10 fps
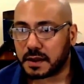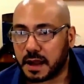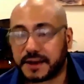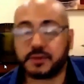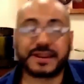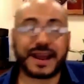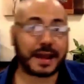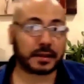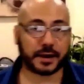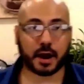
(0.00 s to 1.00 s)
How do you
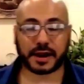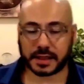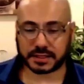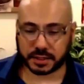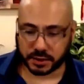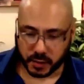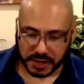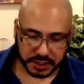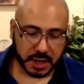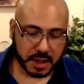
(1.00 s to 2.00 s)
dial in an audience? Good
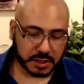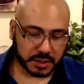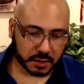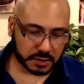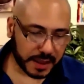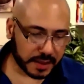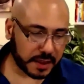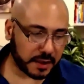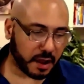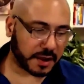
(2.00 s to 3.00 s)
question. So dialing in
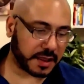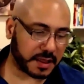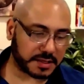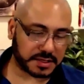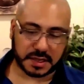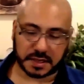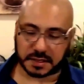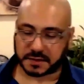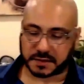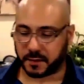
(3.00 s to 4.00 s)
an audience
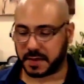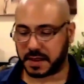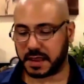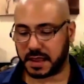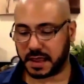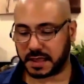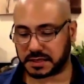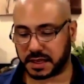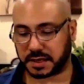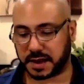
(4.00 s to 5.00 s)
is, for me,
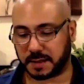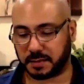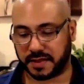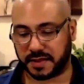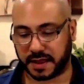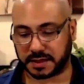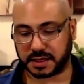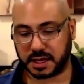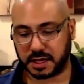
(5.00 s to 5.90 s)
it's a couple of things.